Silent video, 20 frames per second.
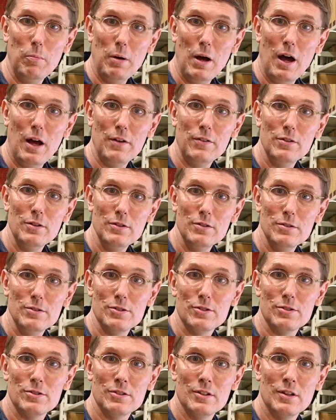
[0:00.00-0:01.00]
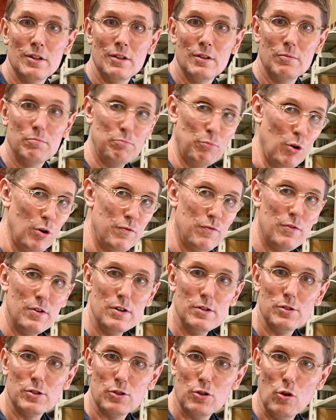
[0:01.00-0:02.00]
partners,
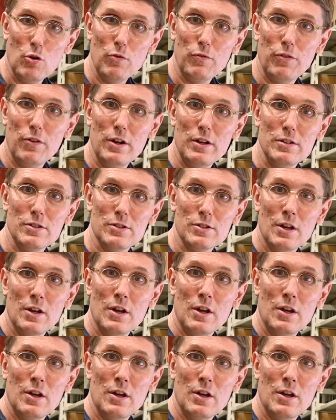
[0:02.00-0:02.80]
boyfriends, girlfriends,